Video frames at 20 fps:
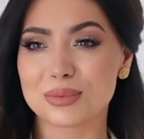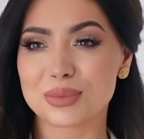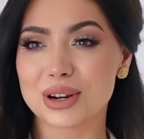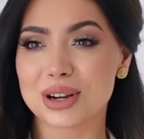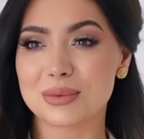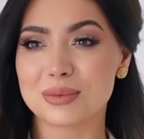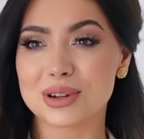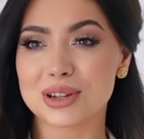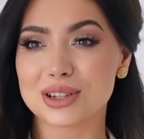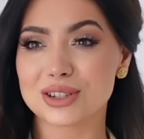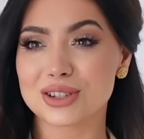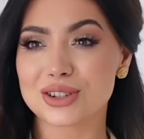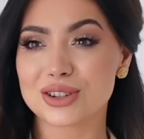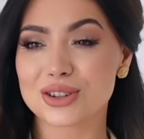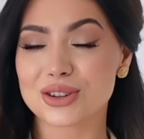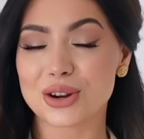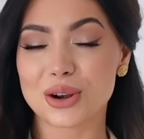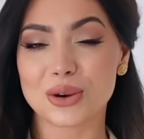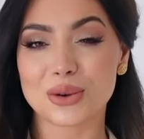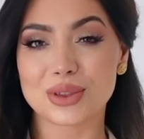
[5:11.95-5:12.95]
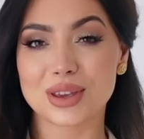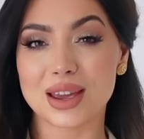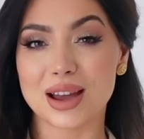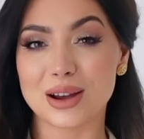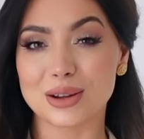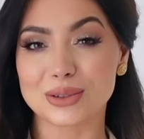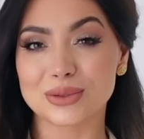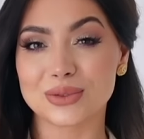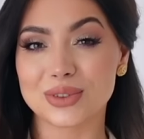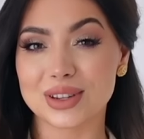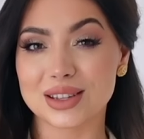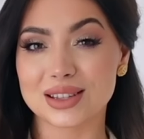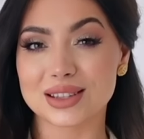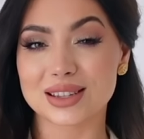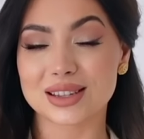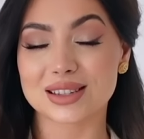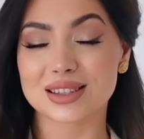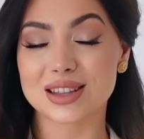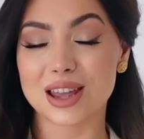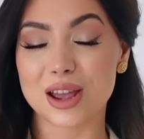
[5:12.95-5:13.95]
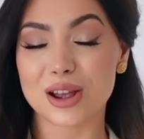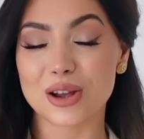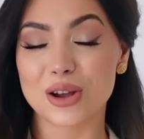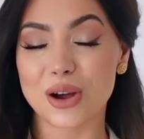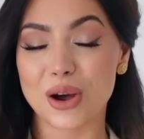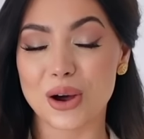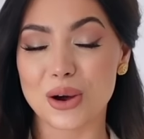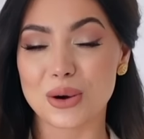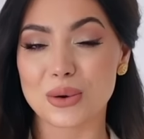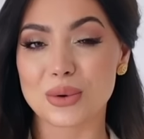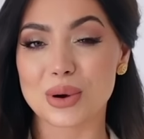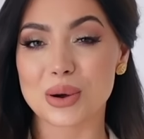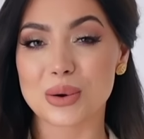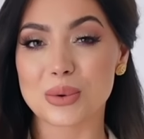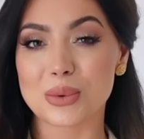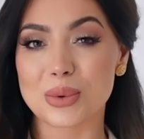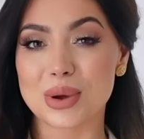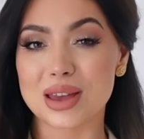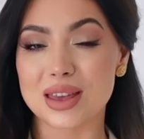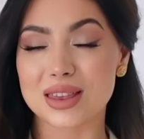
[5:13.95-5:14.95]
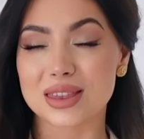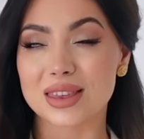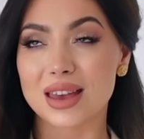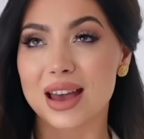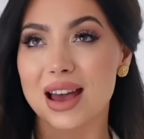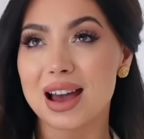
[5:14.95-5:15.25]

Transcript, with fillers: pretty much all the outfits because they go with